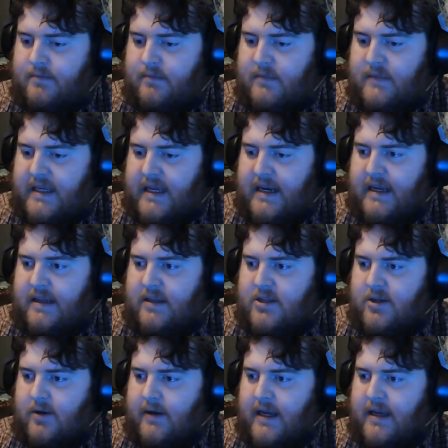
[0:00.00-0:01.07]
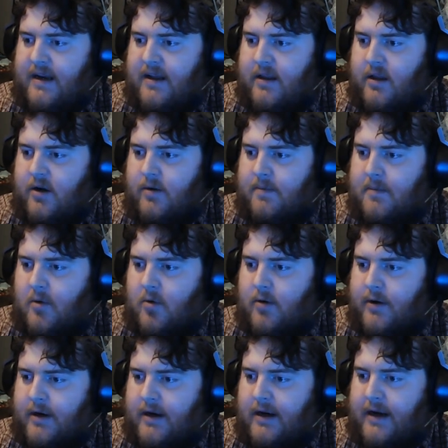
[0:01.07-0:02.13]
get into it a little
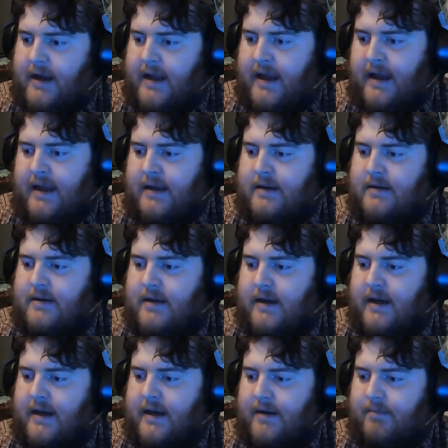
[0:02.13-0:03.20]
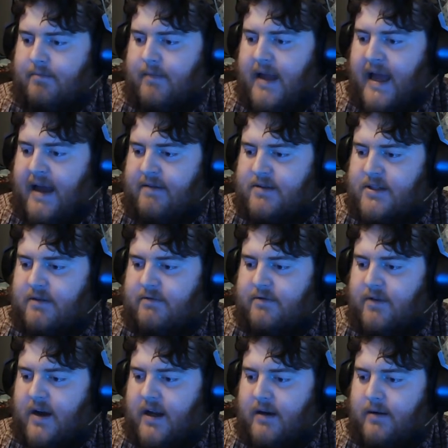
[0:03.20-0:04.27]
more and um, have some
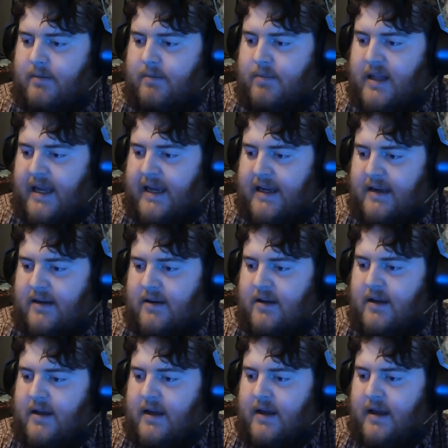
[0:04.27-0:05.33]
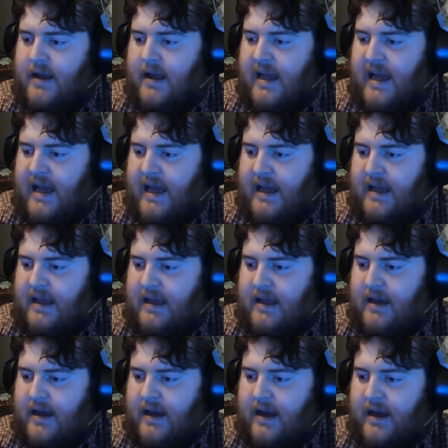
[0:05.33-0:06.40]
fun playing
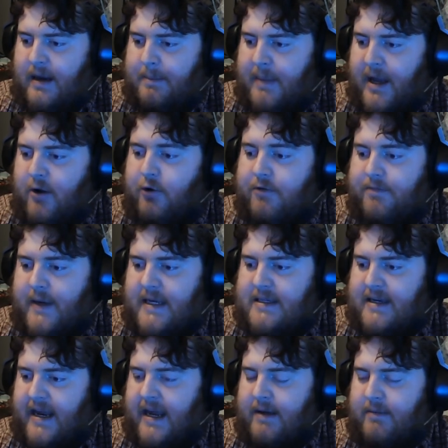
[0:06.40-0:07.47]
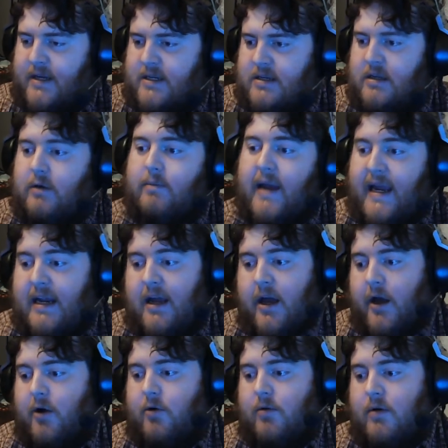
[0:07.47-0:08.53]
a uh, Beowulf based game. Because you may
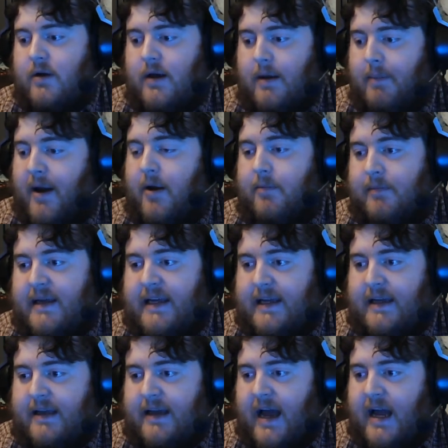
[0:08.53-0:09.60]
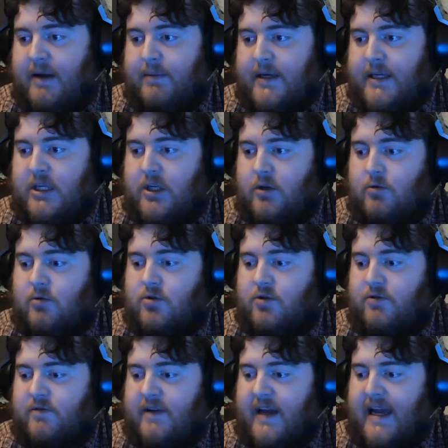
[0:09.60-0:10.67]
know about me, I'm a huge
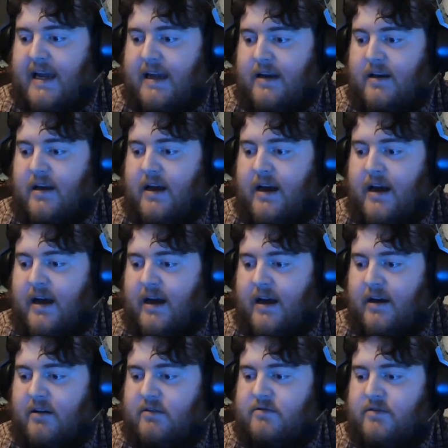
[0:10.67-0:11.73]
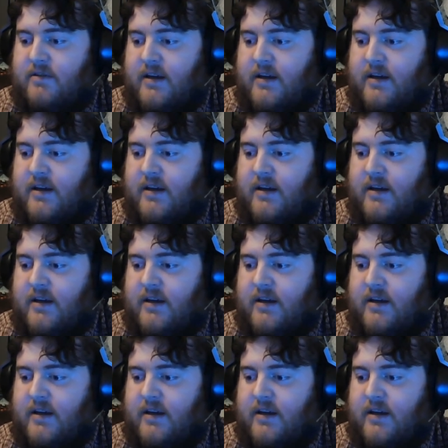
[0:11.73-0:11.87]
fan of